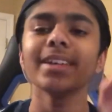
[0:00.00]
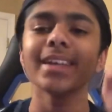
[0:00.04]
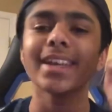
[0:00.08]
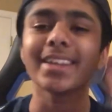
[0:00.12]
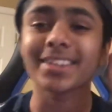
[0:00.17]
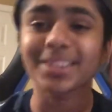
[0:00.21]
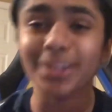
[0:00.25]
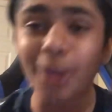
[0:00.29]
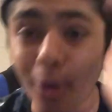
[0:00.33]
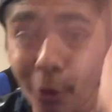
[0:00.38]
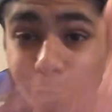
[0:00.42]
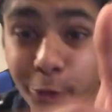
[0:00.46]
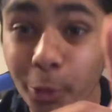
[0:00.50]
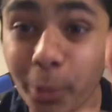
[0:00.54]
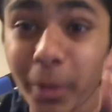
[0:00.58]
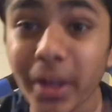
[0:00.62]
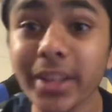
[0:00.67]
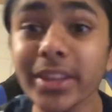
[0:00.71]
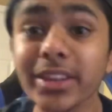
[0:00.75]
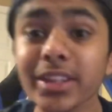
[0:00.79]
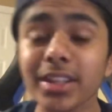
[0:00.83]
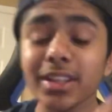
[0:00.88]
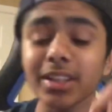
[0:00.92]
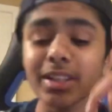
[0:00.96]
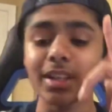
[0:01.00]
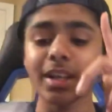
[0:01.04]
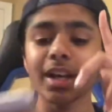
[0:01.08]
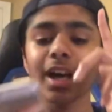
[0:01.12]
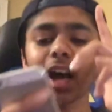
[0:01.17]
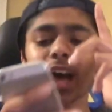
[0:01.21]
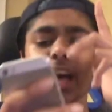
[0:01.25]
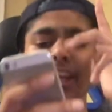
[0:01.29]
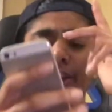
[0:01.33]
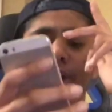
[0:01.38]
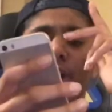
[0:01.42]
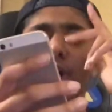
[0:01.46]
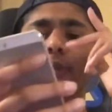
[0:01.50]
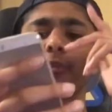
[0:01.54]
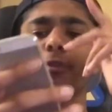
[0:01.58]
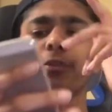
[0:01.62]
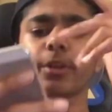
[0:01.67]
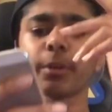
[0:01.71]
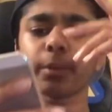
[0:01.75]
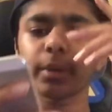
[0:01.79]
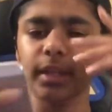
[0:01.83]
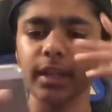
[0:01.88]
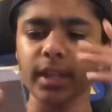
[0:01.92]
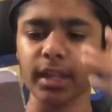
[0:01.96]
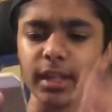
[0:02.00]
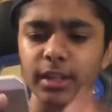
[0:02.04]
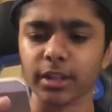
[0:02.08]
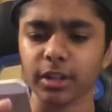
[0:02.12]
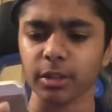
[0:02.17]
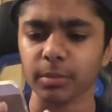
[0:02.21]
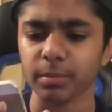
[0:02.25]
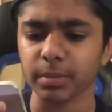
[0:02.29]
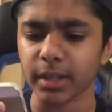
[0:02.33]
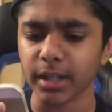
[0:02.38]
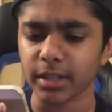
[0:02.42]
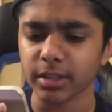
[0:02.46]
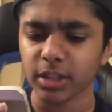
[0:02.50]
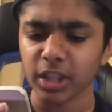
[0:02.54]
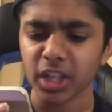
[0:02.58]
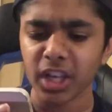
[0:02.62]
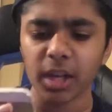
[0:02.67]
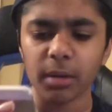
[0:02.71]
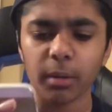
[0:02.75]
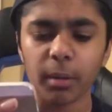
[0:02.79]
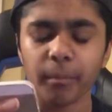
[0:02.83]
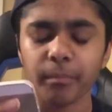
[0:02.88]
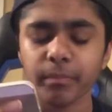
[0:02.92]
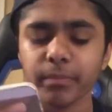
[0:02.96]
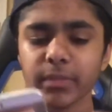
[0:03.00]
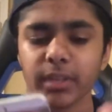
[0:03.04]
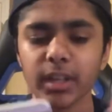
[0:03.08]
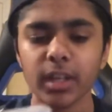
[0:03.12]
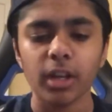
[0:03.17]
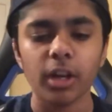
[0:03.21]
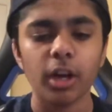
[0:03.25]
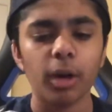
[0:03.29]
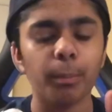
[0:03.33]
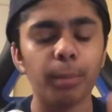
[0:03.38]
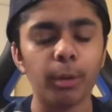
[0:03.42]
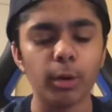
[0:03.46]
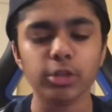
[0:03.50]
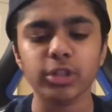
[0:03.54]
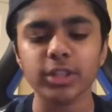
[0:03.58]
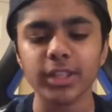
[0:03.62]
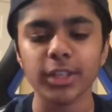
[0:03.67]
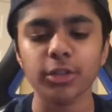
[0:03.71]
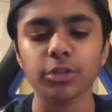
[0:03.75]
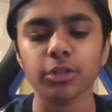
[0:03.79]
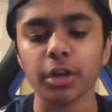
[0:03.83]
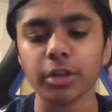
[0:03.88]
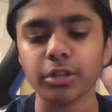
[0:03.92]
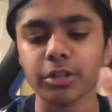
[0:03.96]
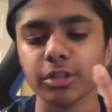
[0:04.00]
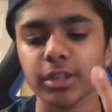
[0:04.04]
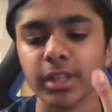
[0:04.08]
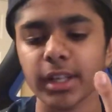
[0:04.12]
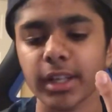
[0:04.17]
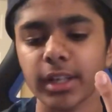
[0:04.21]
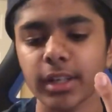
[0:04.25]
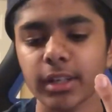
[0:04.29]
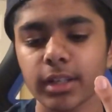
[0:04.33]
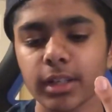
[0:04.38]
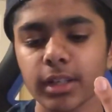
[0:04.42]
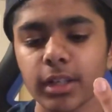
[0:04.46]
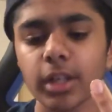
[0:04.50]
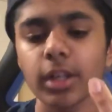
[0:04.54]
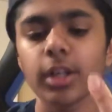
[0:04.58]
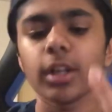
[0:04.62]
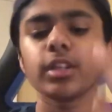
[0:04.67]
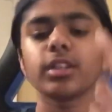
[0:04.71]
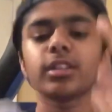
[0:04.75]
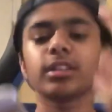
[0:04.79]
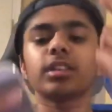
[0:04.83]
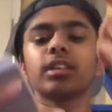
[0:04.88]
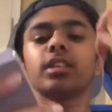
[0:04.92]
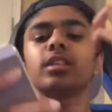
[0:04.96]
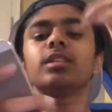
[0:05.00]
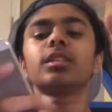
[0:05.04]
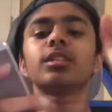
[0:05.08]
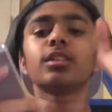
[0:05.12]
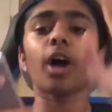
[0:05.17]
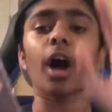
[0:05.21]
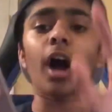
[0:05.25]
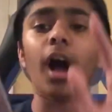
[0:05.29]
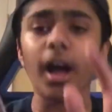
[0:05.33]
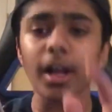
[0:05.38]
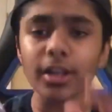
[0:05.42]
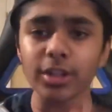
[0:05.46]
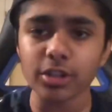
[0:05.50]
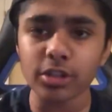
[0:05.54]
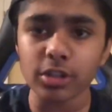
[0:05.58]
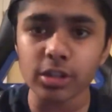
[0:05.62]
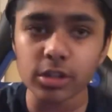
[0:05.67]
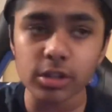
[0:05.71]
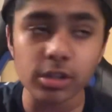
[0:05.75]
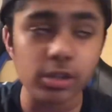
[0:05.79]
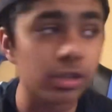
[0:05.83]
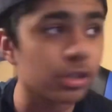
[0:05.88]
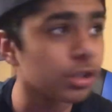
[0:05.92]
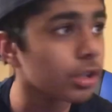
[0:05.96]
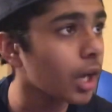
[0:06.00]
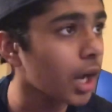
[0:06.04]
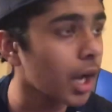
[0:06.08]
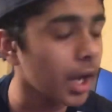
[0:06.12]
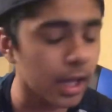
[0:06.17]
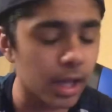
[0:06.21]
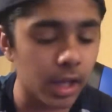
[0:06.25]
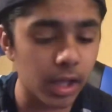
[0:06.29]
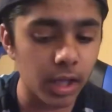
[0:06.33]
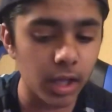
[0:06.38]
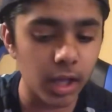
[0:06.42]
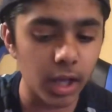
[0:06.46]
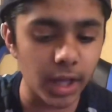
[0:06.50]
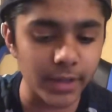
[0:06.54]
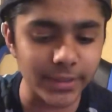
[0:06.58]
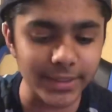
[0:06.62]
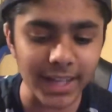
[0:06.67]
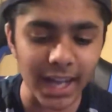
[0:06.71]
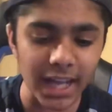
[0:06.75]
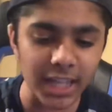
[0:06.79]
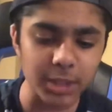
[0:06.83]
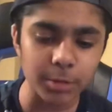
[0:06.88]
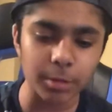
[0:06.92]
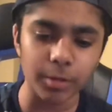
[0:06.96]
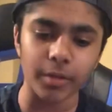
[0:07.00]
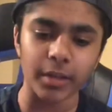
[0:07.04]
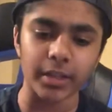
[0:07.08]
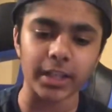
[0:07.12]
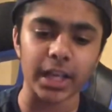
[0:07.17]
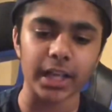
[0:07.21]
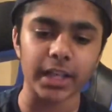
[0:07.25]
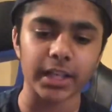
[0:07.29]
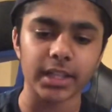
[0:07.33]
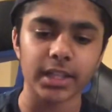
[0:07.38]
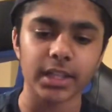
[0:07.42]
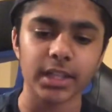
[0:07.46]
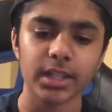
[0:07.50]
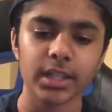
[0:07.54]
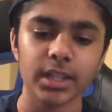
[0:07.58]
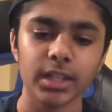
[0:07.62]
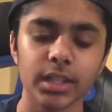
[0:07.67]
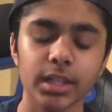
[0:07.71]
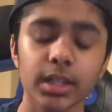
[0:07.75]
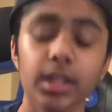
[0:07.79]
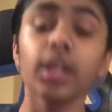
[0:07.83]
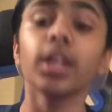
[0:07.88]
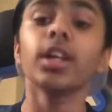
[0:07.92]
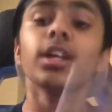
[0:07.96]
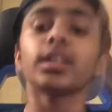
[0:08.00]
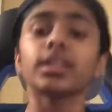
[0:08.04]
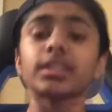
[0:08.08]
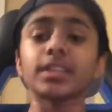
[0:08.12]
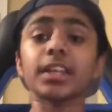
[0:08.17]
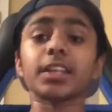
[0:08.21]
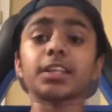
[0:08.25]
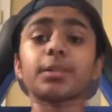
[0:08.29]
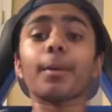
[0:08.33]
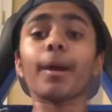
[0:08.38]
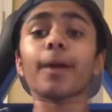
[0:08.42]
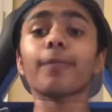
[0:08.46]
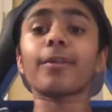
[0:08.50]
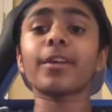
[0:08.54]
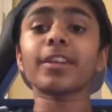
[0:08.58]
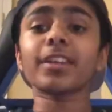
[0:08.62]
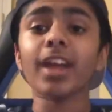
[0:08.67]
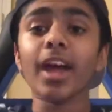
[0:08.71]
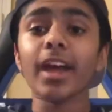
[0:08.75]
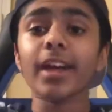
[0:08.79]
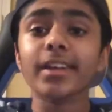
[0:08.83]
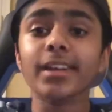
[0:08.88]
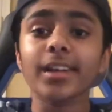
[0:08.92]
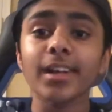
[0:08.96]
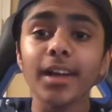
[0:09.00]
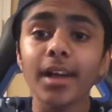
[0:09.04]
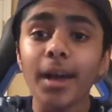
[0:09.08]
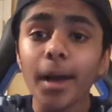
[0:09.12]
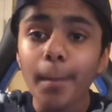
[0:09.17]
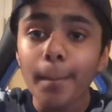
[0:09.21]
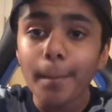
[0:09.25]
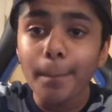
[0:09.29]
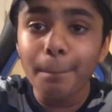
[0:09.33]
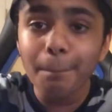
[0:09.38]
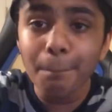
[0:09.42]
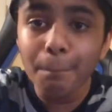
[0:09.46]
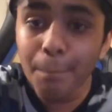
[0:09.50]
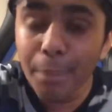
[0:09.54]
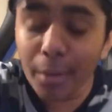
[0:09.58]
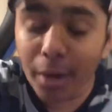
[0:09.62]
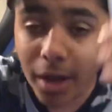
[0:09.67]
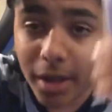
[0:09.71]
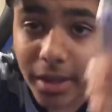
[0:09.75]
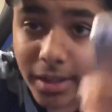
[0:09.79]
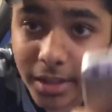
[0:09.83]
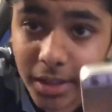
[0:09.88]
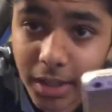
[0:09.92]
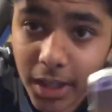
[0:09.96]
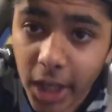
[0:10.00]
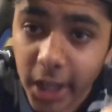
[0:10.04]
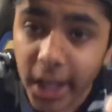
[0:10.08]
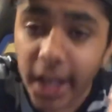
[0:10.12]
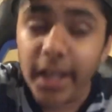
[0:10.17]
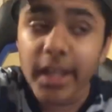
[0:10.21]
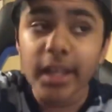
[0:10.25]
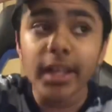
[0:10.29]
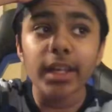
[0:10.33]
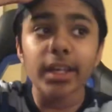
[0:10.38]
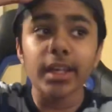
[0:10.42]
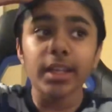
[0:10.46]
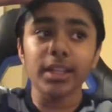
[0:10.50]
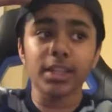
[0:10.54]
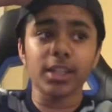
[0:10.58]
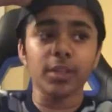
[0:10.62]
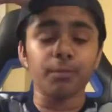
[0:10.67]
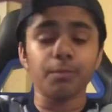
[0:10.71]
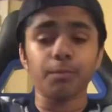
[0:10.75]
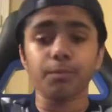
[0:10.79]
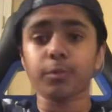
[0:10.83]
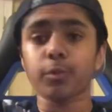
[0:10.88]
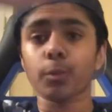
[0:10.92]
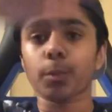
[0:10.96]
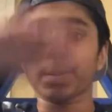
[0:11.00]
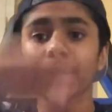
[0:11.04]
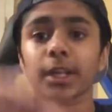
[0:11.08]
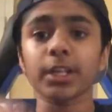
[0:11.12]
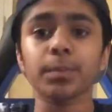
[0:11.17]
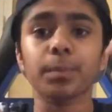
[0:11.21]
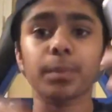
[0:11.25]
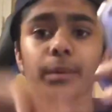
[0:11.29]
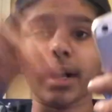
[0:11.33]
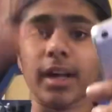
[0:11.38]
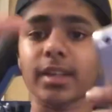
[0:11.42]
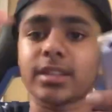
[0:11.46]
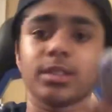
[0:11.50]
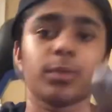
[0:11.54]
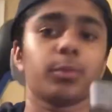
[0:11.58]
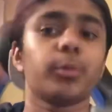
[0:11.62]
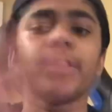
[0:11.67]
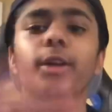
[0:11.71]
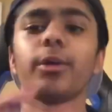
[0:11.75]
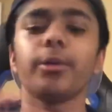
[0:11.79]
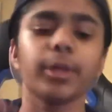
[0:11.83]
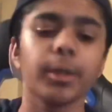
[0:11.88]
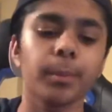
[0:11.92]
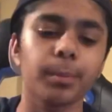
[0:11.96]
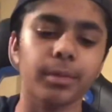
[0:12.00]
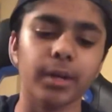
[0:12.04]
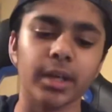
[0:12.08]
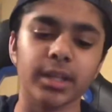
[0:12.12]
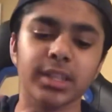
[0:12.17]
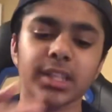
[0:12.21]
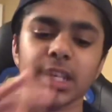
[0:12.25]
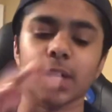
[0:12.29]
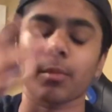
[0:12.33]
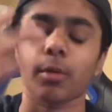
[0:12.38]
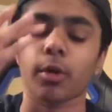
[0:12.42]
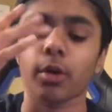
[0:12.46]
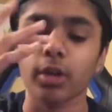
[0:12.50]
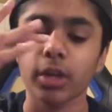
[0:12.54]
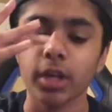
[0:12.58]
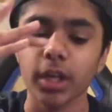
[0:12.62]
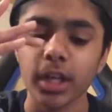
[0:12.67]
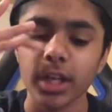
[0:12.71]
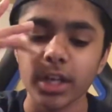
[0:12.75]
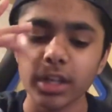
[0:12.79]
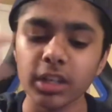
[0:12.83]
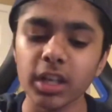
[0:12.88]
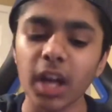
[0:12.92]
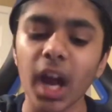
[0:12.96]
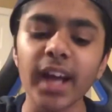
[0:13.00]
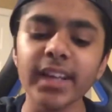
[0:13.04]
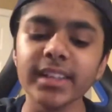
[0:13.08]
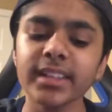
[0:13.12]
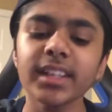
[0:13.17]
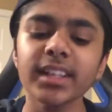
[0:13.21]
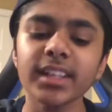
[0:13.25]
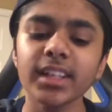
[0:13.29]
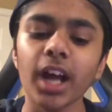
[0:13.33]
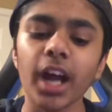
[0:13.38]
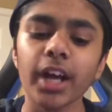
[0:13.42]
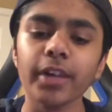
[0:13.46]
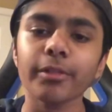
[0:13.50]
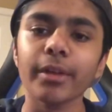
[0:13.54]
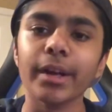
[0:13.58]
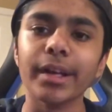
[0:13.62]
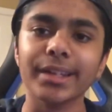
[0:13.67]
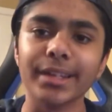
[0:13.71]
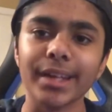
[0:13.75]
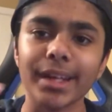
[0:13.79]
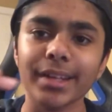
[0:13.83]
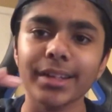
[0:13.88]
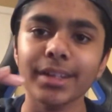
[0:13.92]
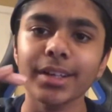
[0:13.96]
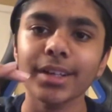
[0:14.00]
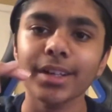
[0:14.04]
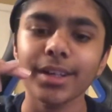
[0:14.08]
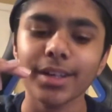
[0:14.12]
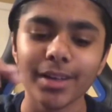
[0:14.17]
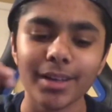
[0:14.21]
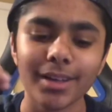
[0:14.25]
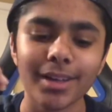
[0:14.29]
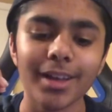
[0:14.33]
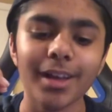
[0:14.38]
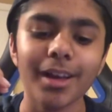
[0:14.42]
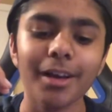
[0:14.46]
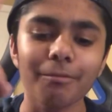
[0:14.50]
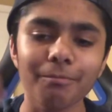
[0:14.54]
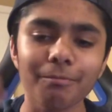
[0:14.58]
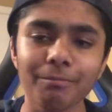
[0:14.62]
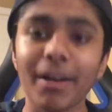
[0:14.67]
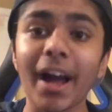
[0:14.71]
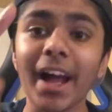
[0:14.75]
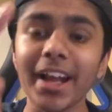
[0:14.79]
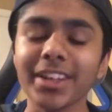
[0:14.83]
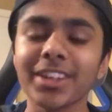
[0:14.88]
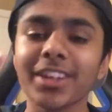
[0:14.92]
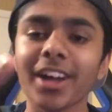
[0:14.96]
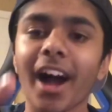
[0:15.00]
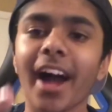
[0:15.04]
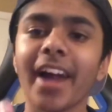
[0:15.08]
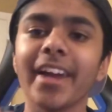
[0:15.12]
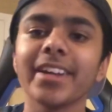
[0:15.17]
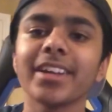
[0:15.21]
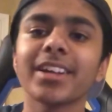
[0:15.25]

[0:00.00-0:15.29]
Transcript: over with, and hopefully we can get the good players. Come on. Portuguese or Argentinian? Dutch? I think that's Van Dijk. Centre-back Van Dijk. But, okay, he can replace Bressi. We don't need Bressi anymore. 99 rated. Van Dijk.